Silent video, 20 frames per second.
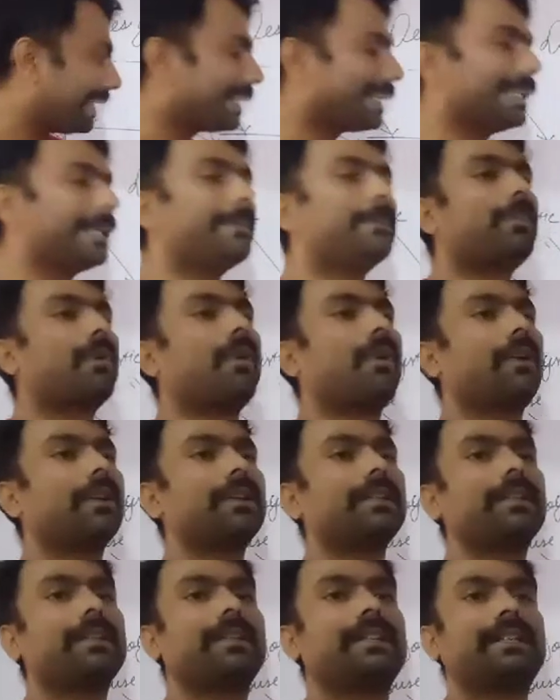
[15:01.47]
keep
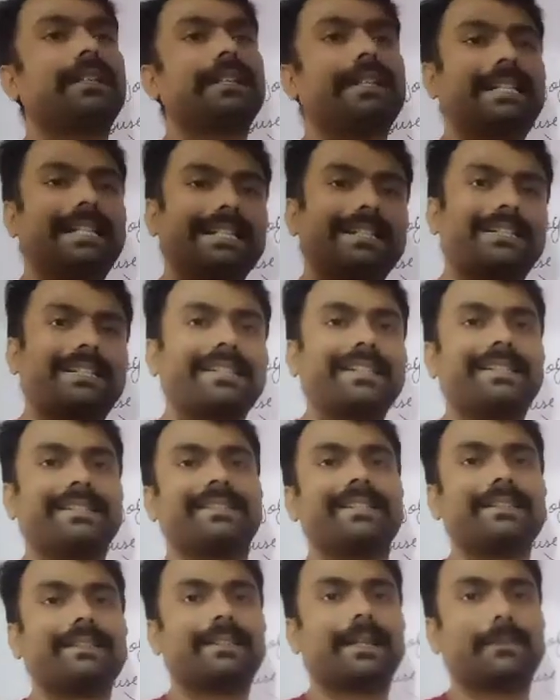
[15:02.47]
on
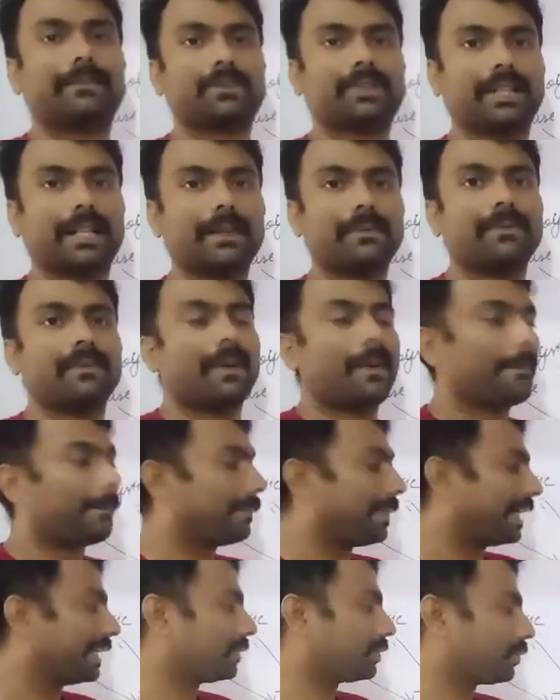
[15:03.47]
increasing themselves
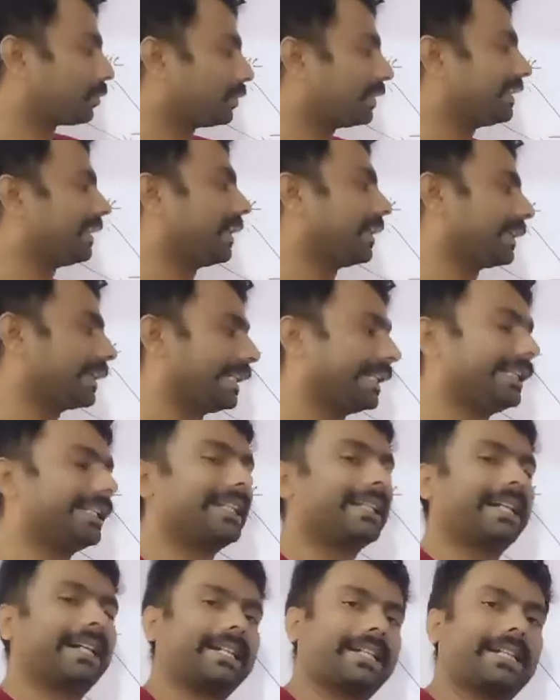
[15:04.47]
by storing again
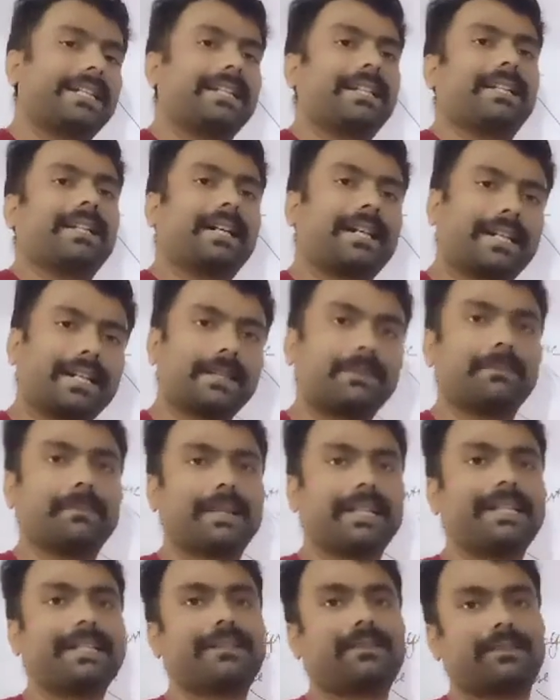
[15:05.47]
and again and again
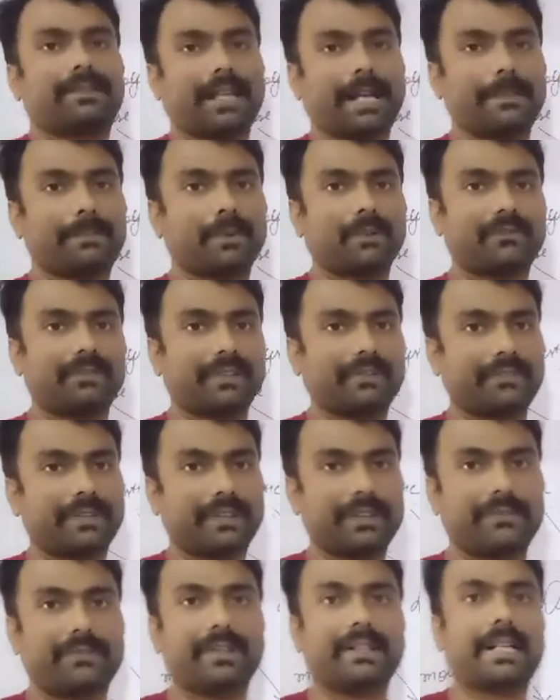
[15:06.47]
many type of
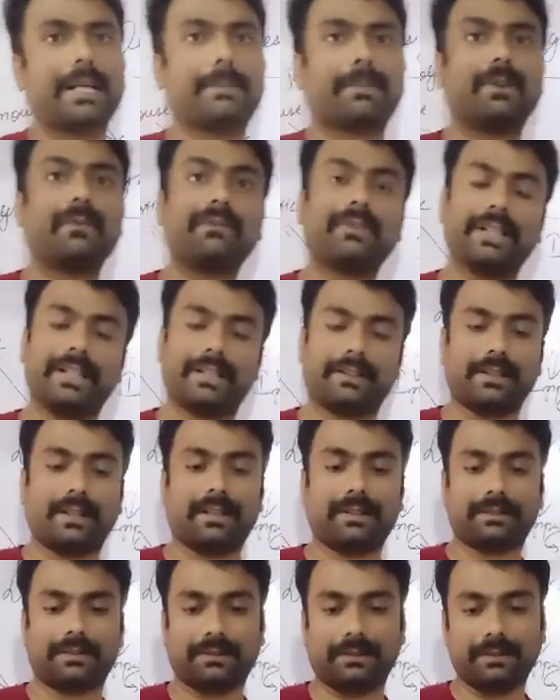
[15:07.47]
different type of
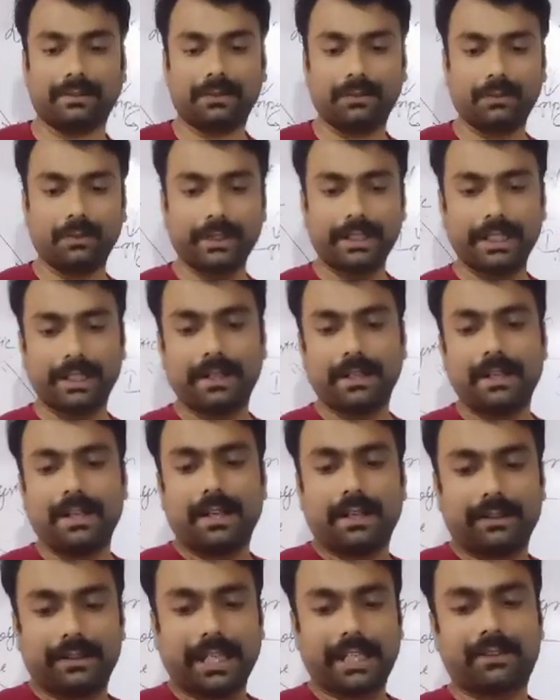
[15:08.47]
datas. Okay,
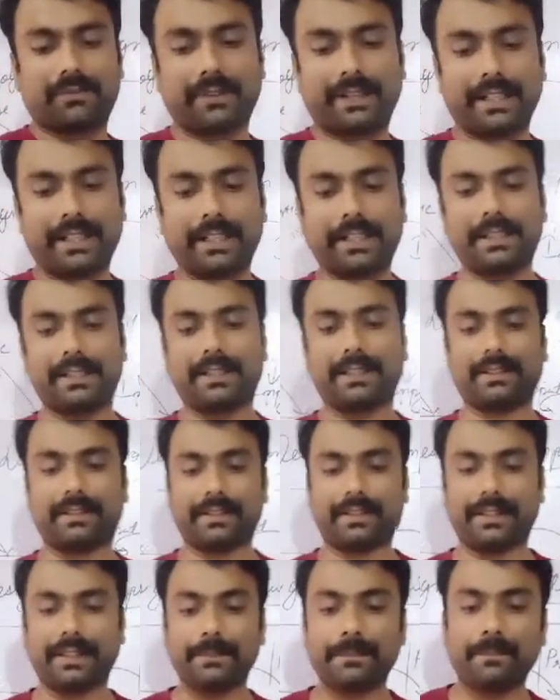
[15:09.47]
that's why here it is
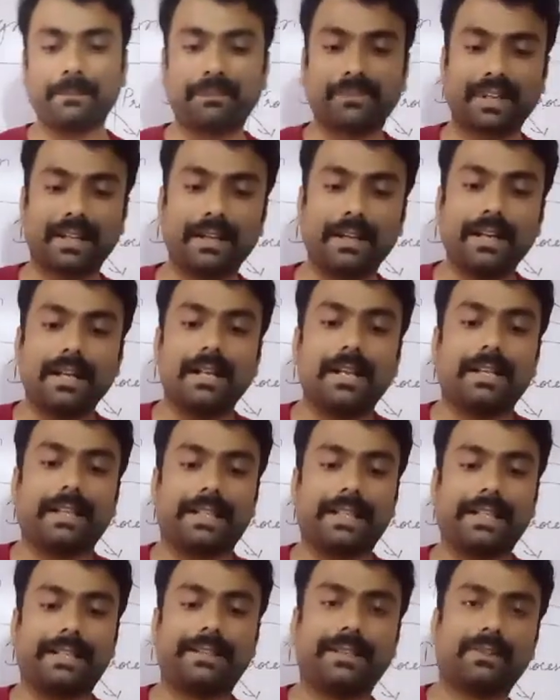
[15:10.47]
written
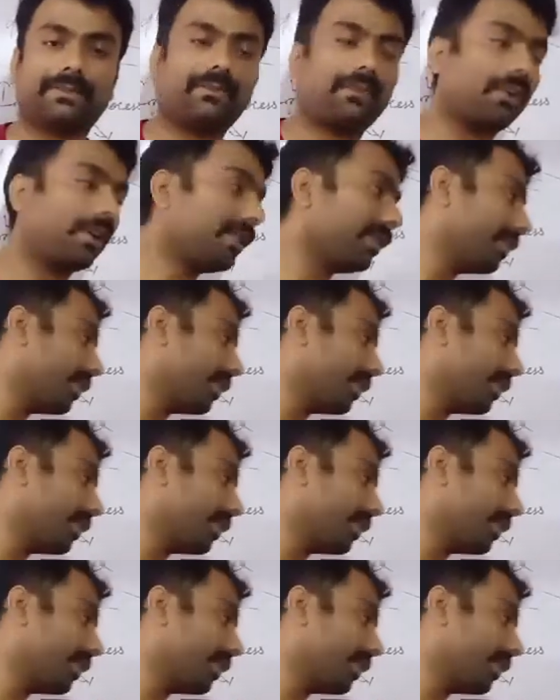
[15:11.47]
it is for